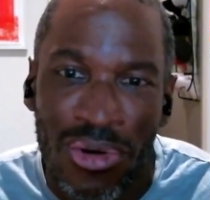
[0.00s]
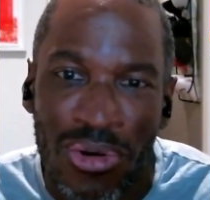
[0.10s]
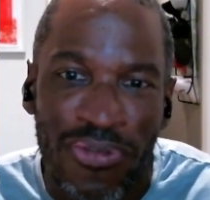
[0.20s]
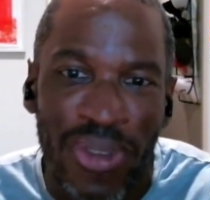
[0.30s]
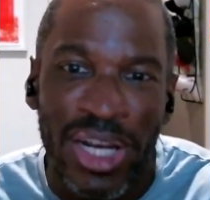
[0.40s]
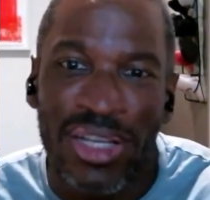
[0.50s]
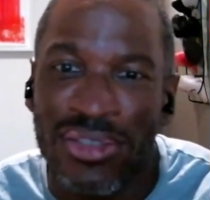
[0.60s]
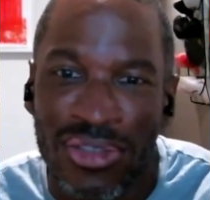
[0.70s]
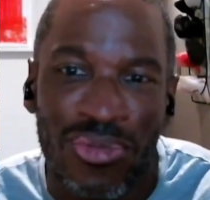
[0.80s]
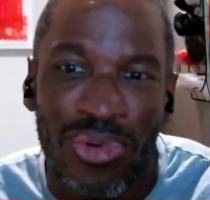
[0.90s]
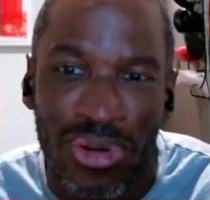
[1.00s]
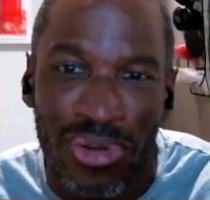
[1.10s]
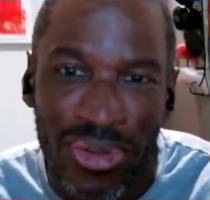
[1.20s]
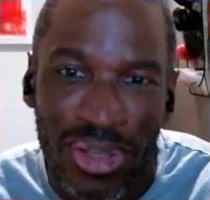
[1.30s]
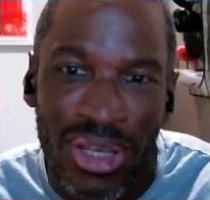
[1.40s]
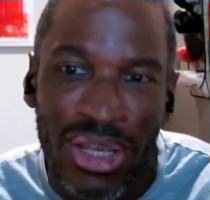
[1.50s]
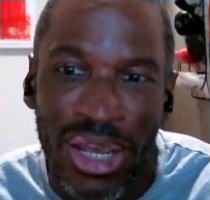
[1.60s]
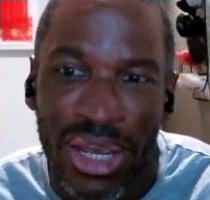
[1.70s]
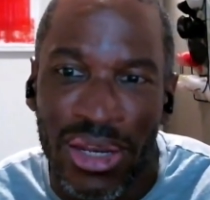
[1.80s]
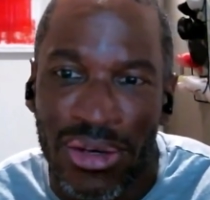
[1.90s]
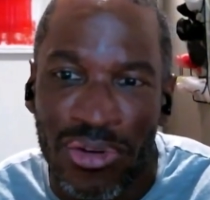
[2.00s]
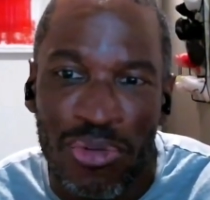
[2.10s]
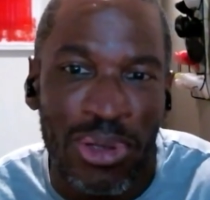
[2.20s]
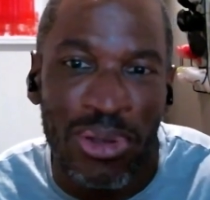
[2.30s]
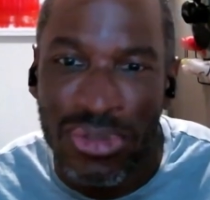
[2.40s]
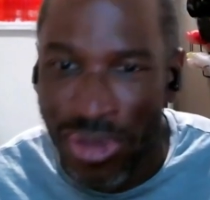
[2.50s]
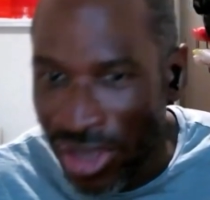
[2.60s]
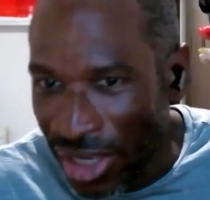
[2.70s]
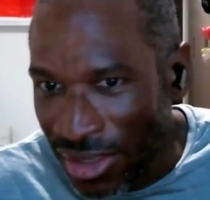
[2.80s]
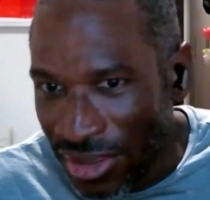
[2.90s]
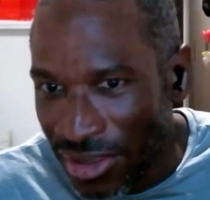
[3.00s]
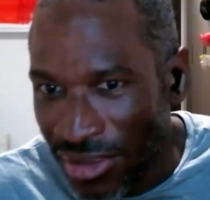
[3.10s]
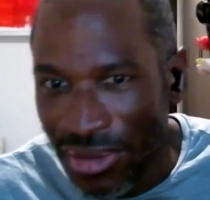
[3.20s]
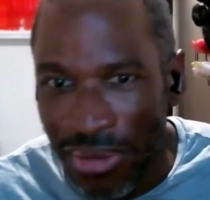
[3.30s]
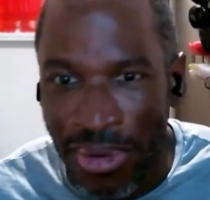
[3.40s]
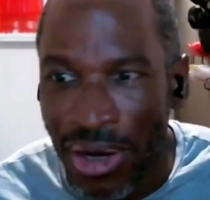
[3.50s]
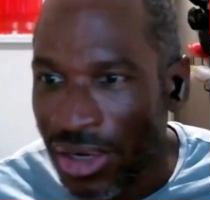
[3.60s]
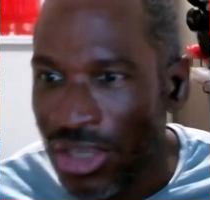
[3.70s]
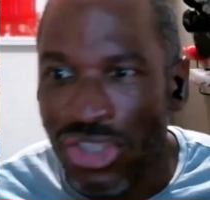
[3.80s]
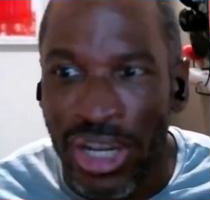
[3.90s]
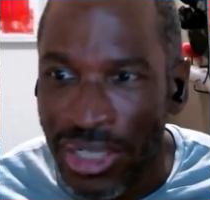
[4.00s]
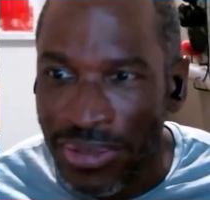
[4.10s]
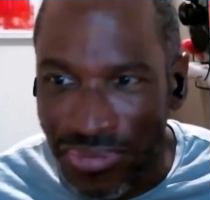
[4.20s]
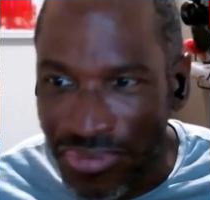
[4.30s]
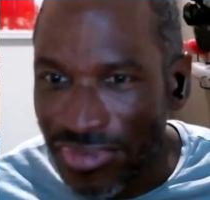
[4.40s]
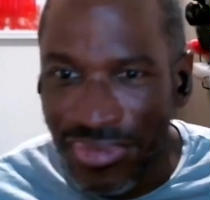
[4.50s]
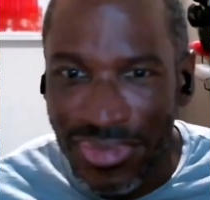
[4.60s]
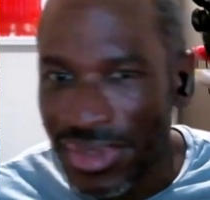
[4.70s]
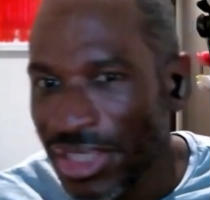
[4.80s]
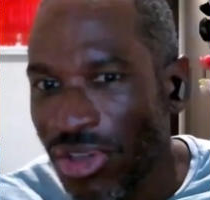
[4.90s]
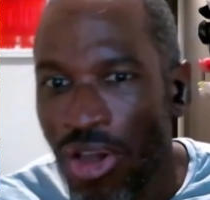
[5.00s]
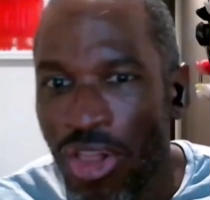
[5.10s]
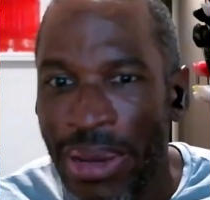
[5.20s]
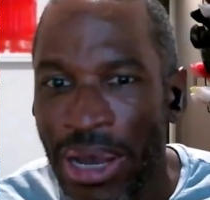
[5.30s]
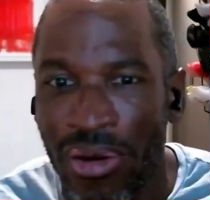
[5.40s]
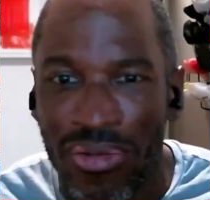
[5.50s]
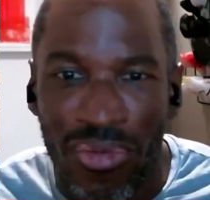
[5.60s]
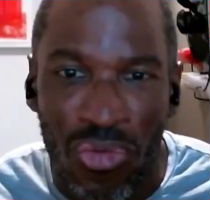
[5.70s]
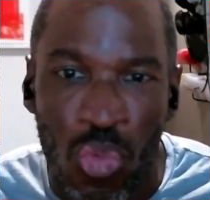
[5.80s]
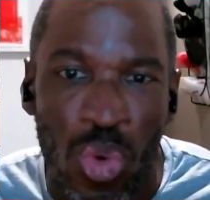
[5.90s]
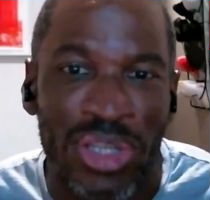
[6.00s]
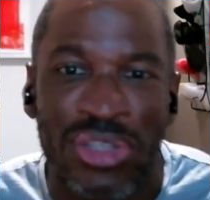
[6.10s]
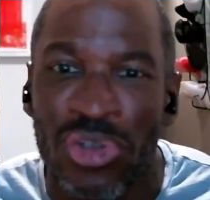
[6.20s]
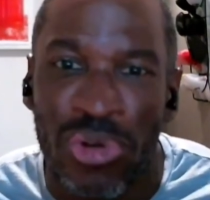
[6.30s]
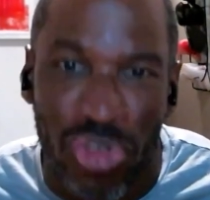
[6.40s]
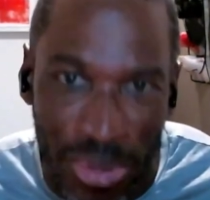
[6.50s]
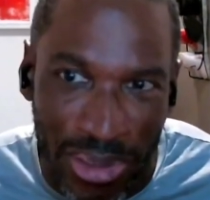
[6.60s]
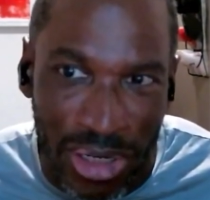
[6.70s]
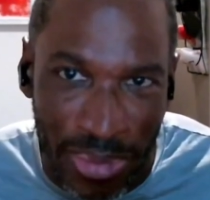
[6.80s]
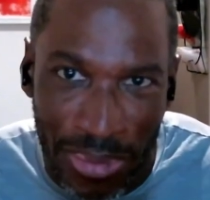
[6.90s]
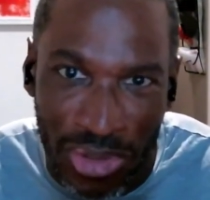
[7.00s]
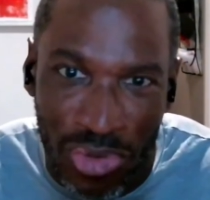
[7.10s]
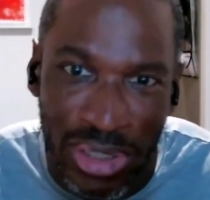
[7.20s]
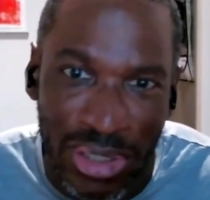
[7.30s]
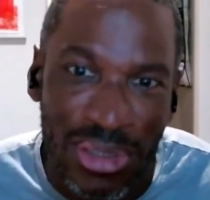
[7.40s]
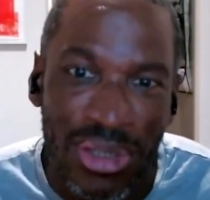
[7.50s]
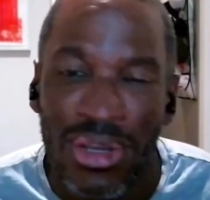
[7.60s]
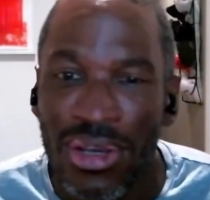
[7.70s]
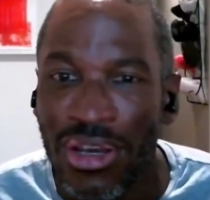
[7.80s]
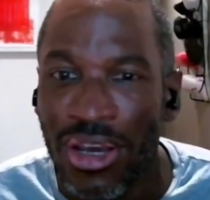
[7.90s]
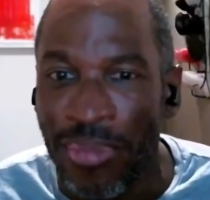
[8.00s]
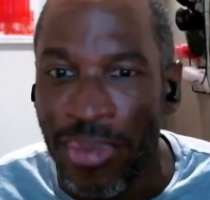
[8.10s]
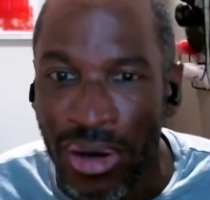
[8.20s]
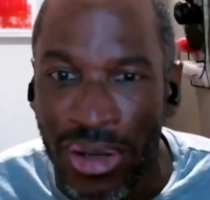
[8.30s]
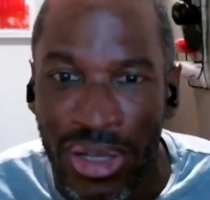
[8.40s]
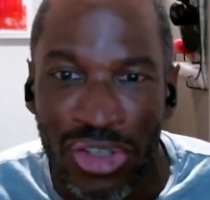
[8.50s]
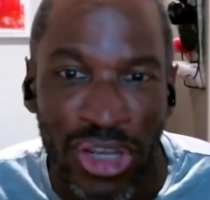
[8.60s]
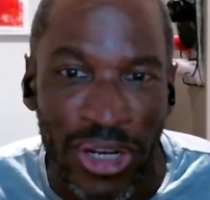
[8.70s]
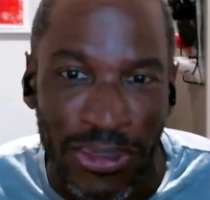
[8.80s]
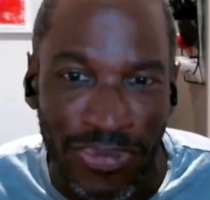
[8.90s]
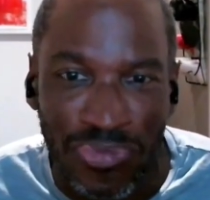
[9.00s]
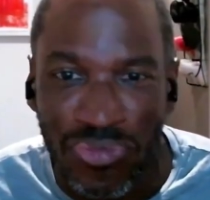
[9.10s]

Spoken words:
who finances the world and who builds the things. It's America and China. It's all about what is the new agreement going to be between America and China.